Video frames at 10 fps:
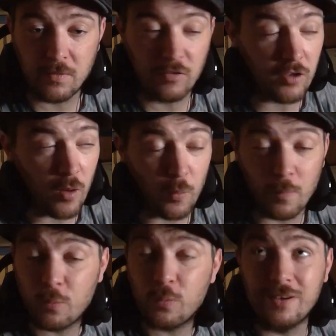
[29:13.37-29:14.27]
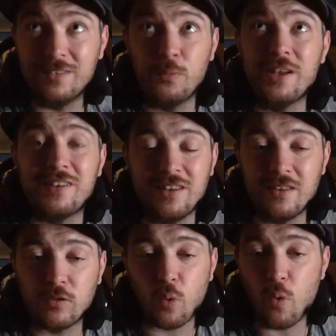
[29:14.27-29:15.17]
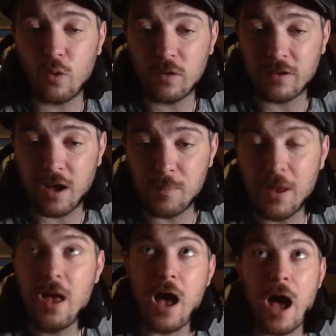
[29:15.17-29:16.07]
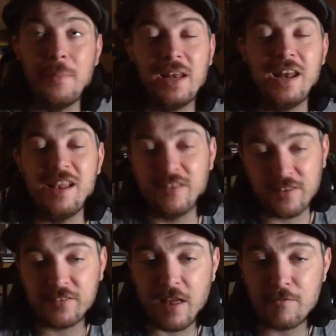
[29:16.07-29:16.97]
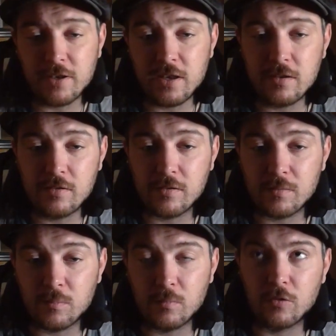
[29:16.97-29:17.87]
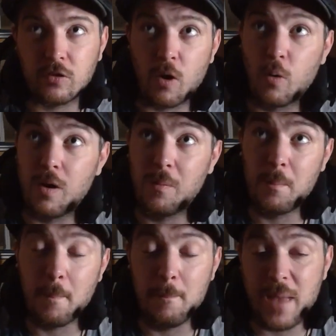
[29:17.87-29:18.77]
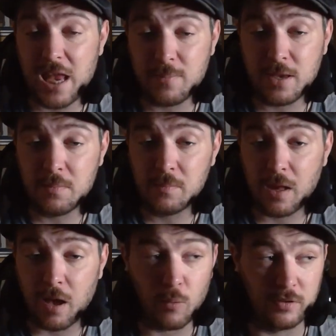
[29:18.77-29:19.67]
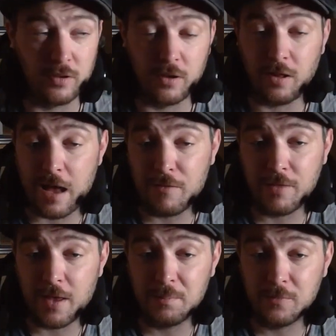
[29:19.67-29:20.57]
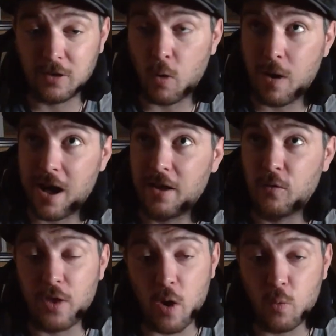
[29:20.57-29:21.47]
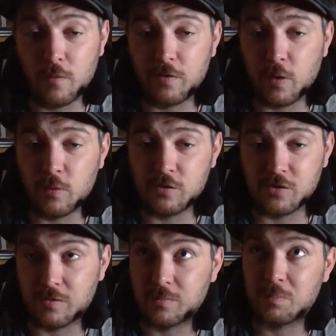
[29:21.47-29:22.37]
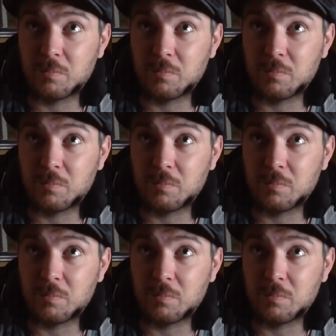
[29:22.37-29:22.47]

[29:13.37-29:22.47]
So we see this all the time. I mean, it is the 70s, so maybe. I wasn't alive then, so I don't know if there was just,